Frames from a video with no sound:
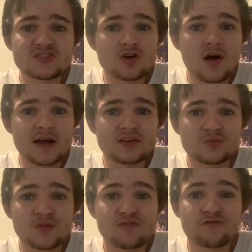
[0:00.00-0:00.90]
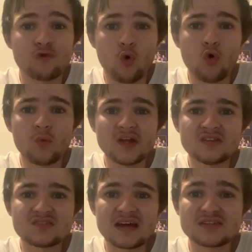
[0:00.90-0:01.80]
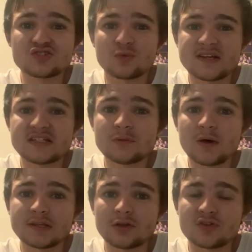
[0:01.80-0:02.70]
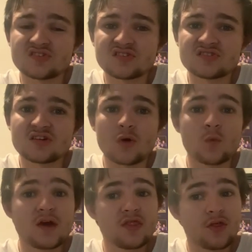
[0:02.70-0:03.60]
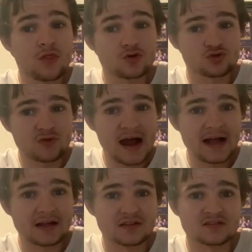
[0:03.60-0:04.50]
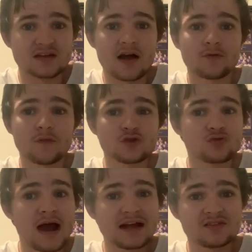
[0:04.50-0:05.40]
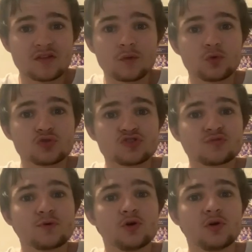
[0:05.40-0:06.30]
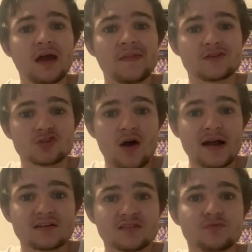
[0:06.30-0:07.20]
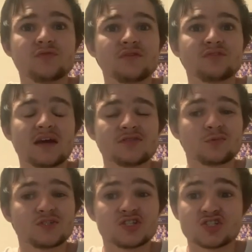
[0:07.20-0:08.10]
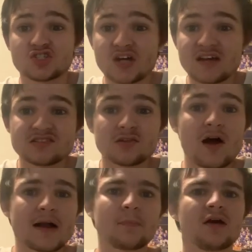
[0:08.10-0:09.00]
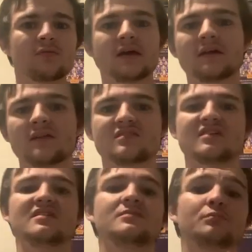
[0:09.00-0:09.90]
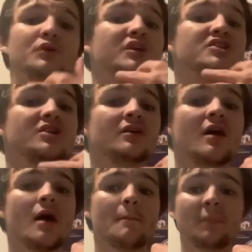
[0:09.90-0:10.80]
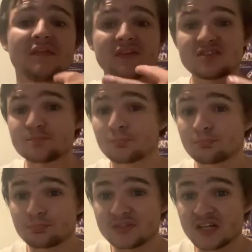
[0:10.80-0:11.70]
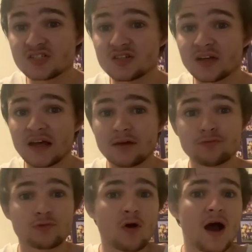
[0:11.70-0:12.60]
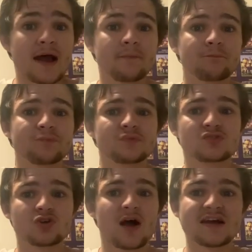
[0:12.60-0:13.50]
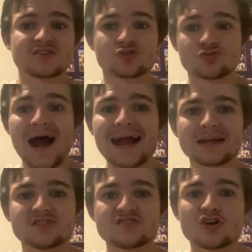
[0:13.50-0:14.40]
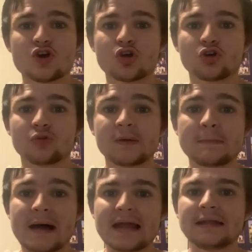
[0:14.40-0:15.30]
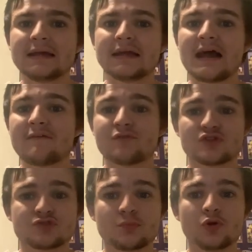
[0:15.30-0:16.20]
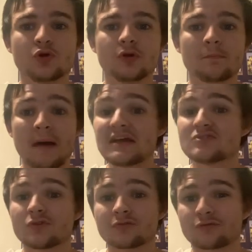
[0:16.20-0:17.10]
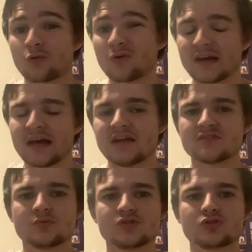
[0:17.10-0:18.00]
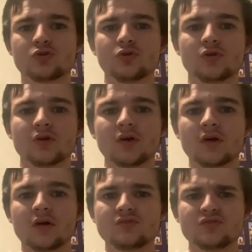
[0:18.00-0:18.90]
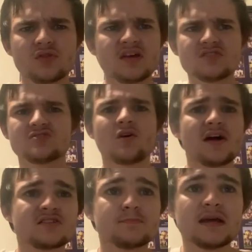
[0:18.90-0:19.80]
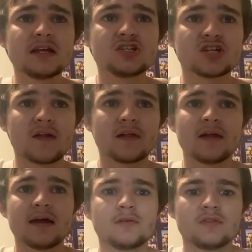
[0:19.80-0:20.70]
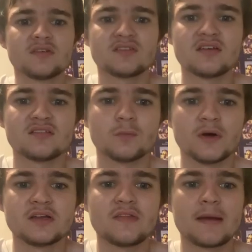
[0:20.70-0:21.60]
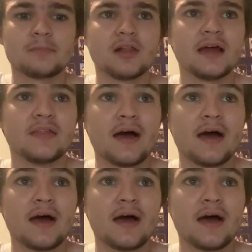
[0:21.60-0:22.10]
Tigers with four wins and 21 losses with the Dragons. Now, I've got the Dragons at the Wooden Spoon and the Tigers in 15th, which is just like my regular season prediction. But this potentially, if right, Tigers and Dragons could be battling it out for the spoon based on for and against, which could do these sides meet each other later in the season? When do they play?